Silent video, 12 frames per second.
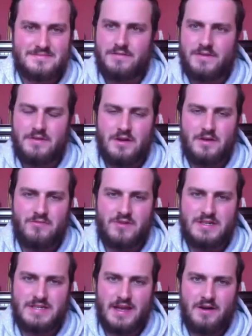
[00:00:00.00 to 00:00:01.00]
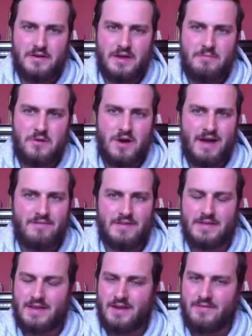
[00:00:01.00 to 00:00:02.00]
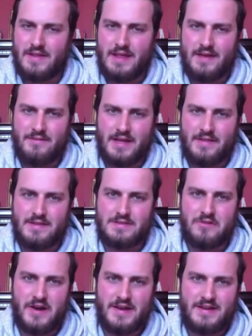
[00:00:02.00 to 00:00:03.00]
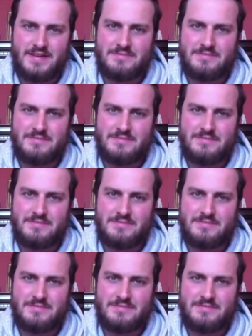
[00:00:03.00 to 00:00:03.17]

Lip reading: you feel you'll appreciate hockey more having had this break?